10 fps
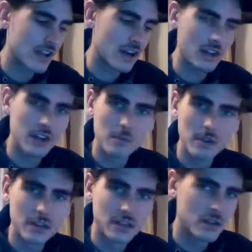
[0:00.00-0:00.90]
Carolina
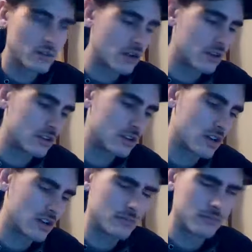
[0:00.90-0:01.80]
money line, under
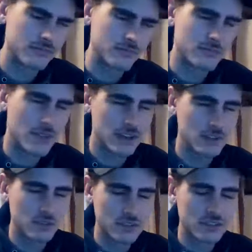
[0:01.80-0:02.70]
or
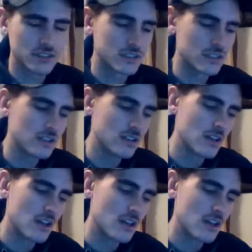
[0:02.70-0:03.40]
minus 116.